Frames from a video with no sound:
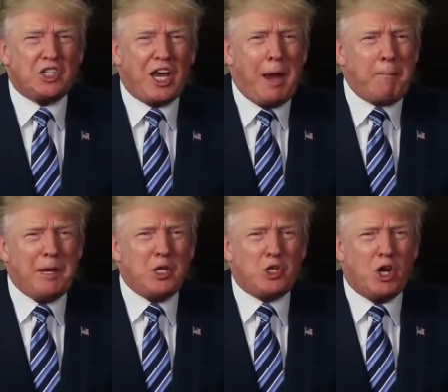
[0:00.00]

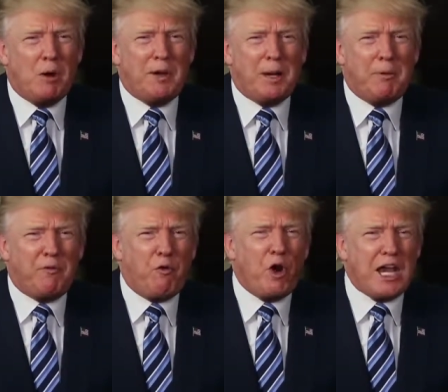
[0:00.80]
Escaping Germany
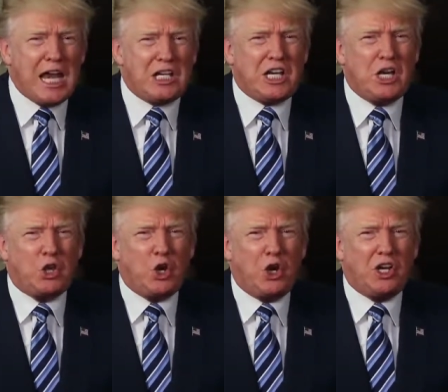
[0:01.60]
before
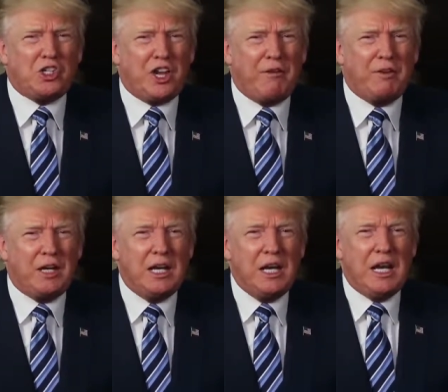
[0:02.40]

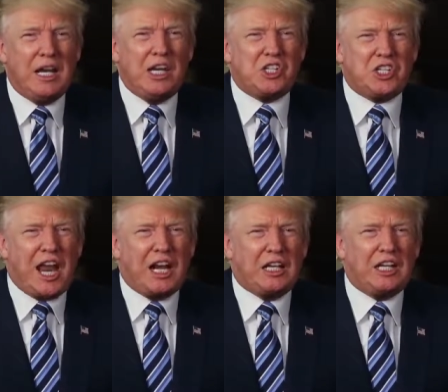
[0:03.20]
1937, he
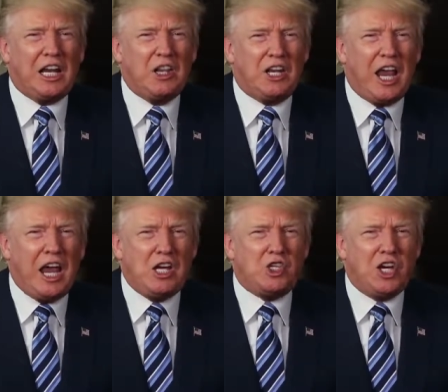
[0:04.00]
settled in
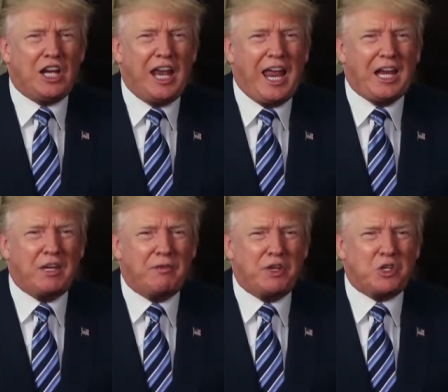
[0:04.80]
the ancient
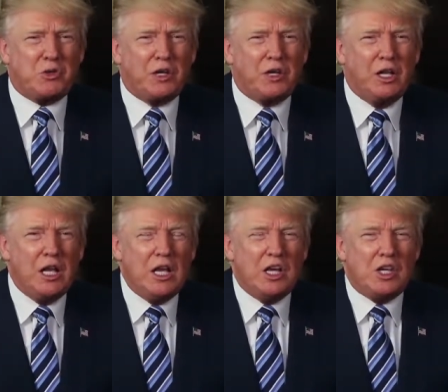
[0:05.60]
land of Israel.
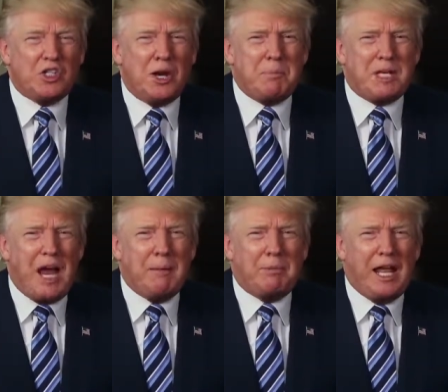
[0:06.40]

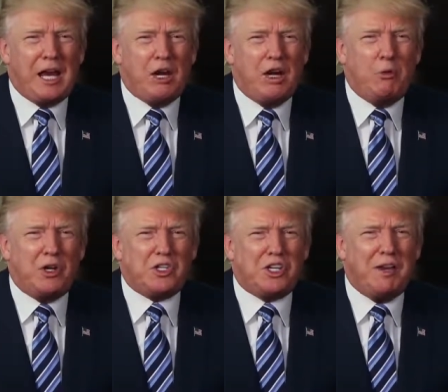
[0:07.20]
Sometime later, he
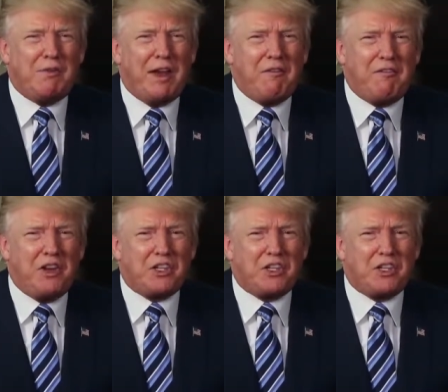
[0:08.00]
received a